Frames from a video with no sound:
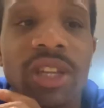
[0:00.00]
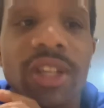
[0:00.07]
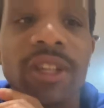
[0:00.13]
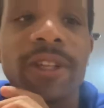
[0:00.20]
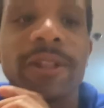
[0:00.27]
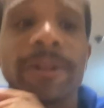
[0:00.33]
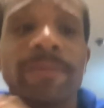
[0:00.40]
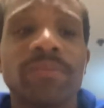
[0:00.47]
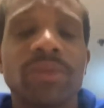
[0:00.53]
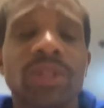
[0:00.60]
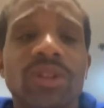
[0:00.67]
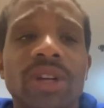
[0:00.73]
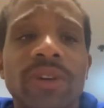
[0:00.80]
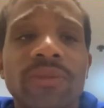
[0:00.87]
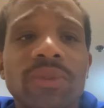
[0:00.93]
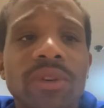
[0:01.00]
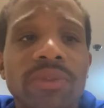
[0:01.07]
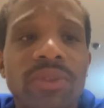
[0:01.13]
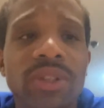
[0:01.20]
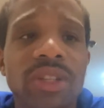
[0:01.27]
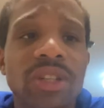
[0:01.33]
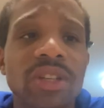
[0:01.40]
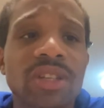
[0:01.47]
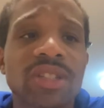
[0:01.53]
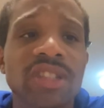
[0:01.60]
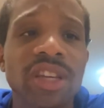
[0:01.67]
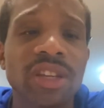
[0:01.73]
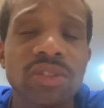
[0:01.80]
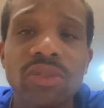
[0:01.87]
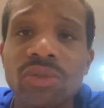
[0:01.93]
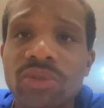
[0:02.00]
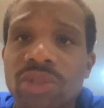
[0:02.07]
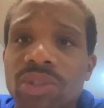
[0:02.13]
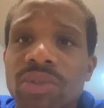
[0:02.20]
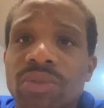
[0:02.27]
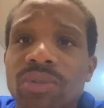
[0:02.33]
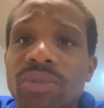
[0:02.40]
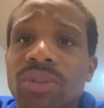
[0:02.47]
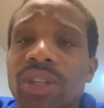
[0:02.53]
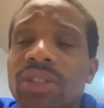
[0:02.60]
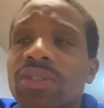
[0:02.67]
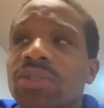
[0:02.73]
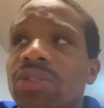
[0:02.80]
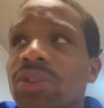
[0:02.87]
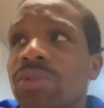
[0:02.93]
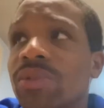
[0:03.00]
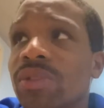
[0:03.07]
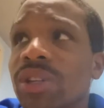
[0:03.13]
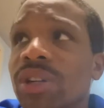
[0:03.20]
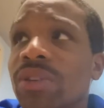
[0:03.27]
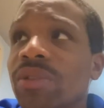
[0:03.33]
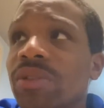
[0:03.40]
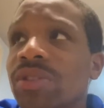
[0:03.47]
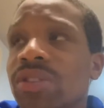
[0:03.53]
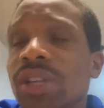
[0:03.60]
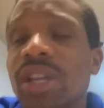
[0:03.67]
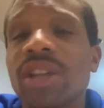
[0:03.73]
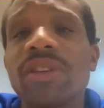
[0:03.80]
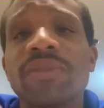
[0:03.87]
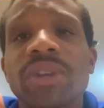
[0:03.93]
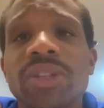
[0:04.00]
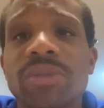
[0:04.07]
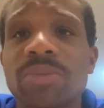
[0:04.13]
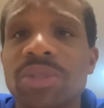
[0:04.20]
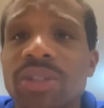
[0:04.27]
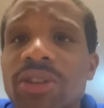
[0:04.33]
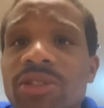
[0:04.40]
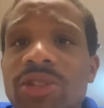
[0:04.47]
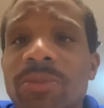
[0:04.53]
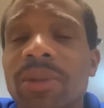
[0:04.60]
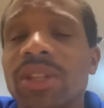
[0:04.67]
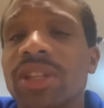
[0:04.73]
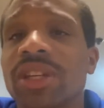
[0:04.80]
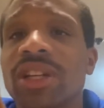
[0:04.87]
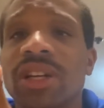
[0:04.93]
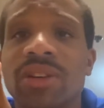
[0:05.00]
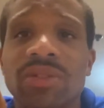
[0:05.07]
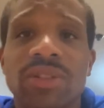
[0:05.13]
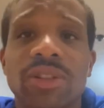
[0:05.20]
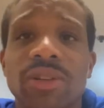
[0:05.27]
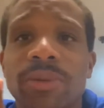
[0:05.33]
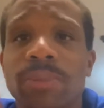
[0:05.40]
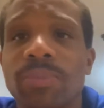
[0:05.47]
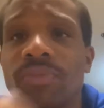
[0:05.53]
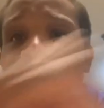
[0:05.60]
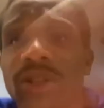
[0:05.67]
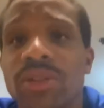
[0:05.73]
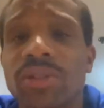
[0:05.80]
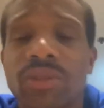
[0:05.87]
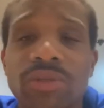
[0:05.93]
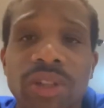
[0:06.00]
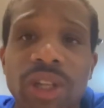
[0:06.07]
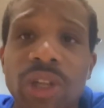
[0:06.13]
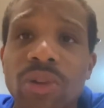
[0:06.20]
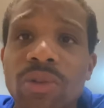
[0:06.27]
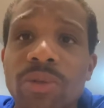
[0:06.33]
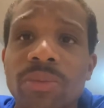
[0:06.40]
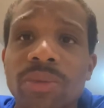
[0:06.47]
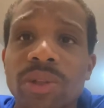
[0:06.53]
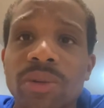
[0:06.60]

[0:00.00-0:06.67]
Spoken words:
And, you know, I feel for the kids that use school as a tool not only to elevate themselves but to get out their, you know, the home.